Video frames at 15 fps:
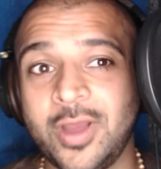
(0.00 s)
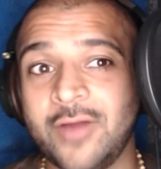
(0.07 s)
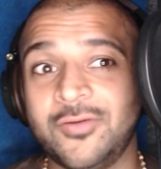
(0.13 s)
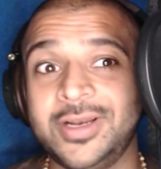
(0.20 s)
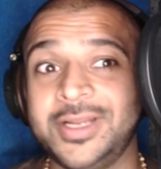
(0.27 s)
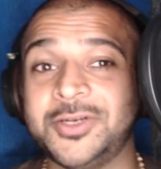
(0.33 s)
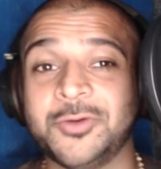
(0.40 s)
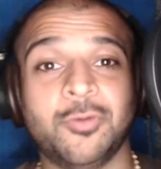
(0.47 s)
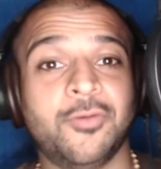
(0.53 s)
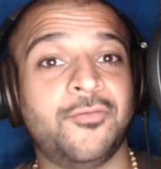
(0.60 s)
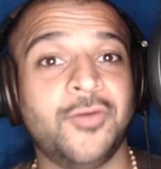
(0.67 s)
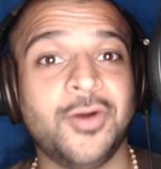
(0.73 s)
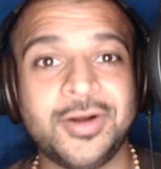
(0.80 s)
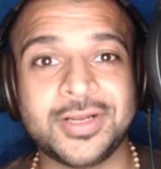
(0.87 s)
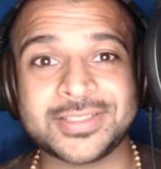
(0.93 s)
ever need to
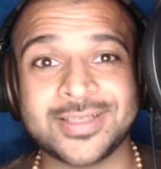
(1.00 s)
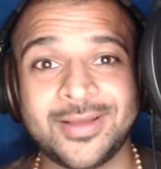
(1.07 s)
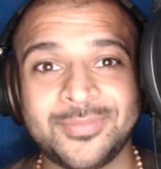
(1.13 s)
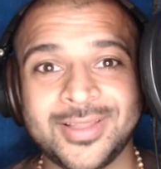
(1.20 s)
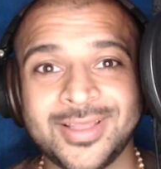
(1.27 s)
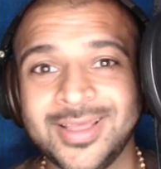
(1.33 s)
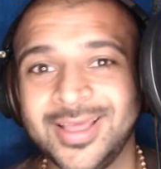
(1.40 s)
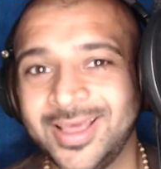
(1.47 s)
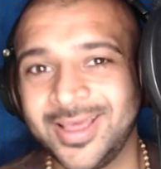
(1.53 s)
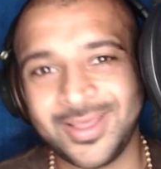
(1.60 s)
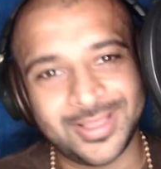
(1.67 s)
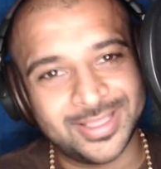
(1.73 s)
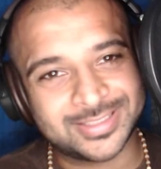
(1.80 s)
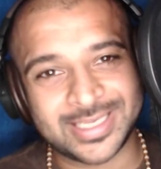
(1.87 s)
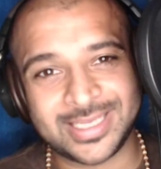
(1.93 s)
refer to something,
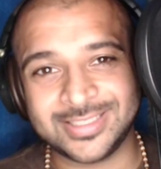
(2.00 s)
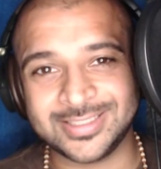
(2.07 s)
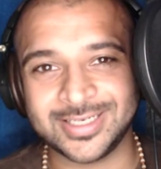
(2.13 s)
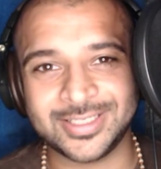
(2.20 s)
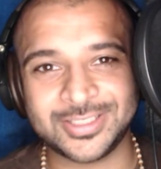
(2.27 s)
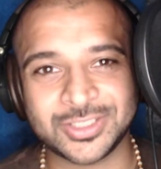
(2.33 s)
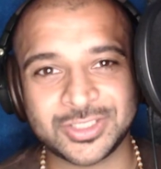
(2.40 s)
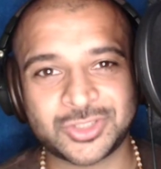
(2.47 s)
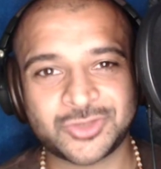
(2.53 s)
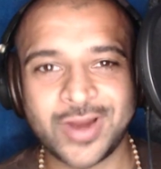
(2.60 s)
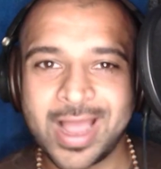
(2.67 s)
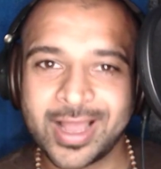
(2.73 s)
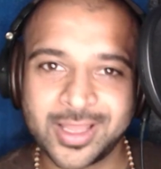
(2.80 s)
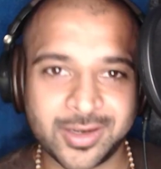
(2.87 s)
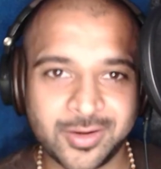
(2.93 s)
it's easy to just
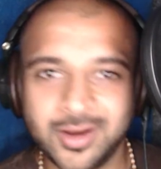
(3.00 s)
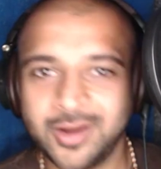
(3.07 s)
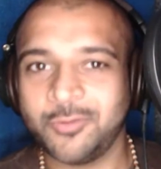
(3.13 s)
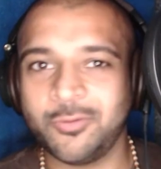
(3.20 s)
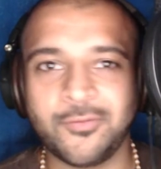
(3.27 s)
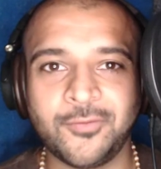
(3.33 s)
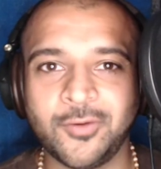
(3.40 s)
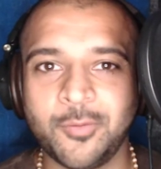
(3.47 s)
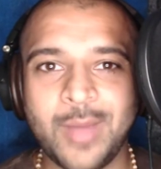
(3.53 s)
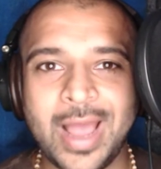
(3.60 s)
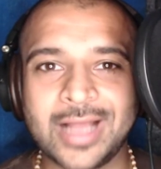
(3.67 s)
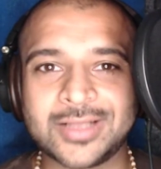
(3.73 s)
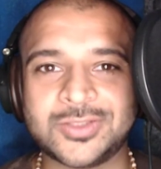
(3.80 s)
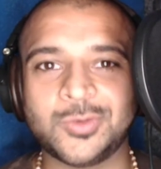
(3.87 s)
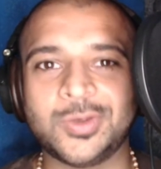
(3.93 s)
track and refer
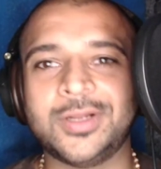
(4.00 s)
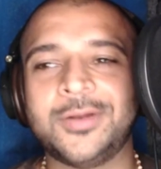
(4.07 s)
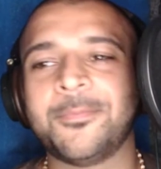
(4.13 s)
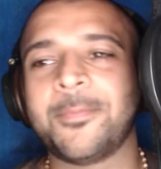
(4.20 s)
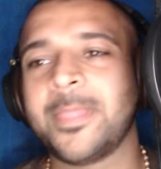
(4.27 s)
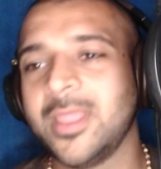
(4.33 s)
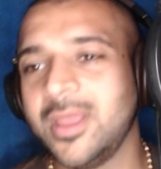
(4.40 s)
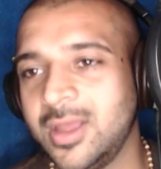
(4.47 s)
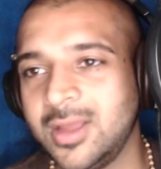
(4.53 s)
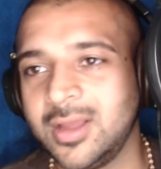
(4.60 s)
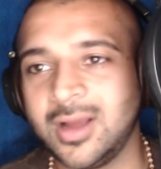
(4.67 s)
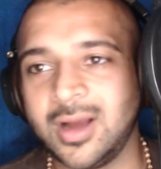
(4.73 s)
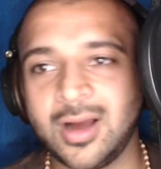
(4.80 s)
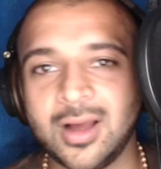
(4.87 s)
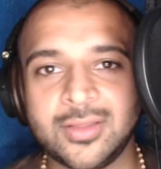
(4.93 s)
back to it.
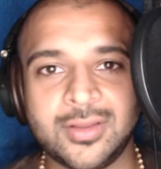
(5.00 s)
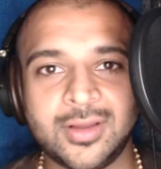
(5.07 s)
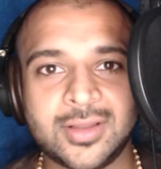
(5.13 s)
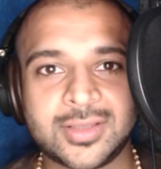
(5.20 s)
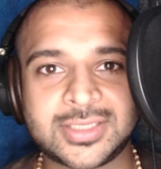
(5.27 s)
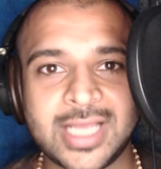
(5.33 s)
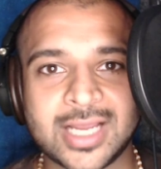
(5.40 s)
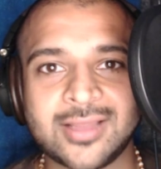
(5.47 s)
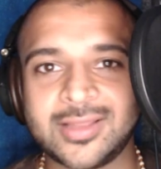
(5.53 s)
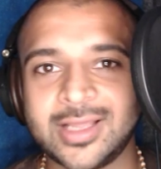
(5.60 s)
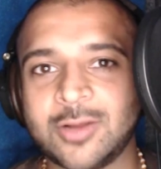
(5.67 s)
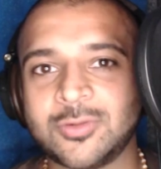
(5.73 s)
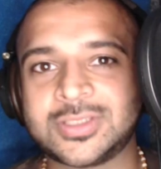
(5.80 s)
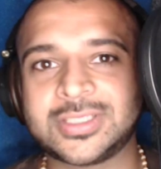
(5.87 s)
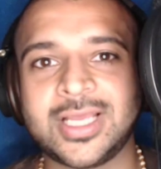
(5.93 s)
The second thing I
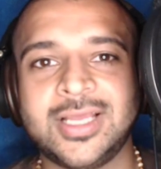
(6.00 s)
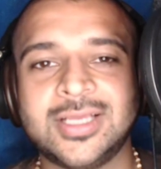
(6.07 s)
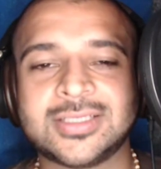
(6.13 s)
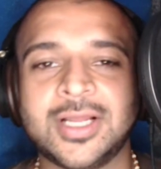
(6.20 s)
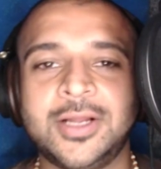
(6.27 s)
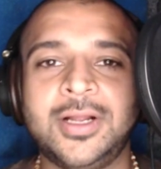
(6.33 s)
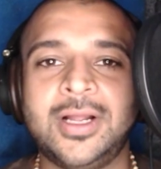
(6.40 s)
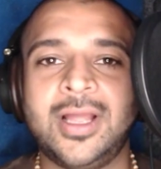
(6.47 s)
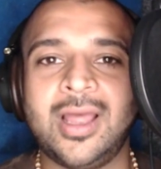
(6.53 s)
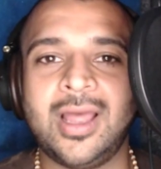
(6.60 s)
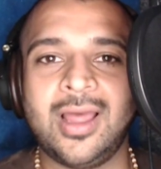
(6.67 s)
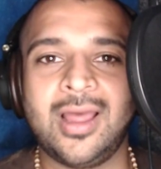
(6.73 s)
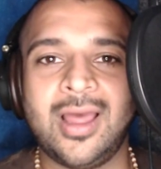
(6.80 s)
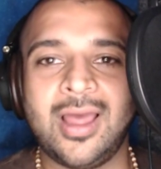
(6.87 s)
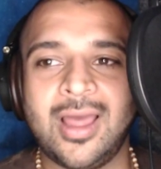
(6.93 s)
would say is
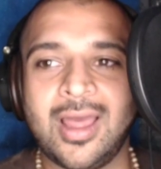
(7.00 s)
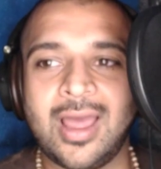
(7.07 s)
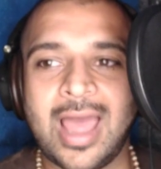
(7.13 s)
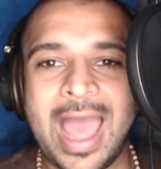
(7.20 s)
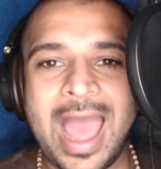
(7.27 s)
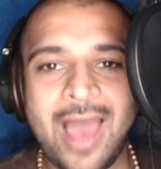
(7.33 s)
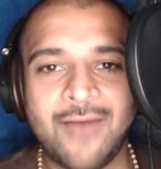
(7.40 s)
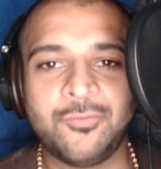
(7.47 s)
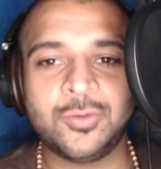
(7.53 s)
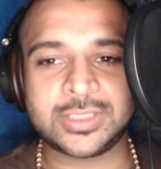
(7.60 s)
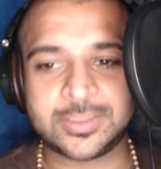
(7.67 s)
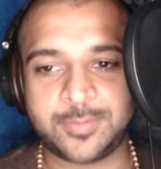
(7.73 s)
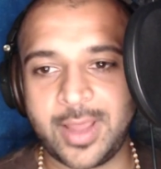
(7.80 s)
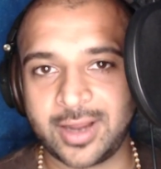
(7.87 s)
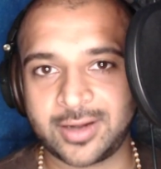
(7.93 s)
have
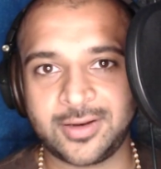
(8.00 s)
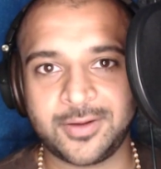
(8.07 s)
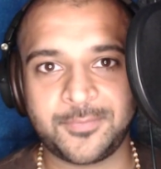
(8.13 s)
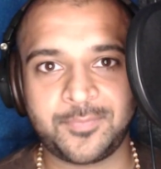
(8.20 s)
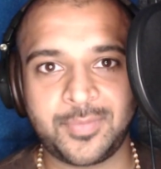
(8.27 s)
respect.